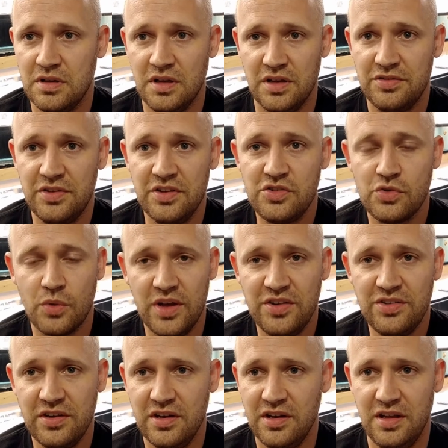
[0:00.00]

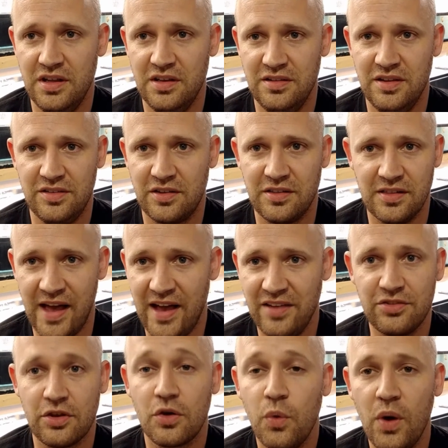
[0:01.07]
situation in this
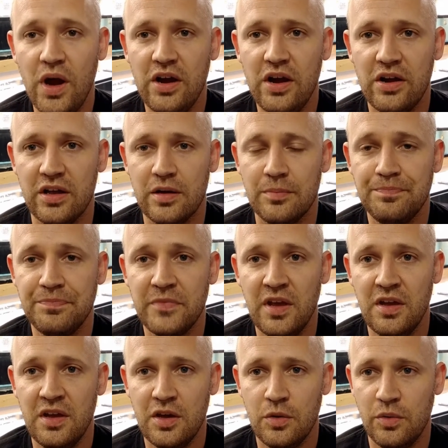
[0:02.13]
glass aquarium,
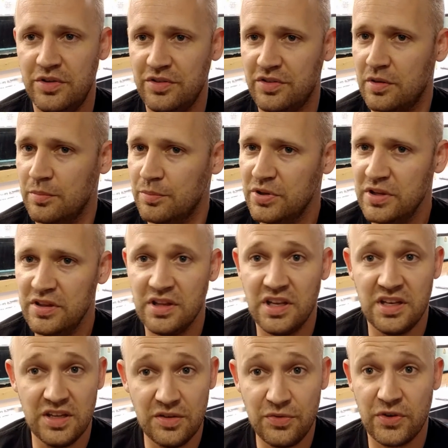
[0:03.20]
which is completely
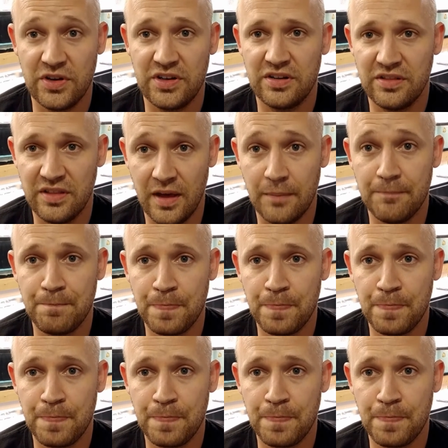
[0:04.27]
different to them.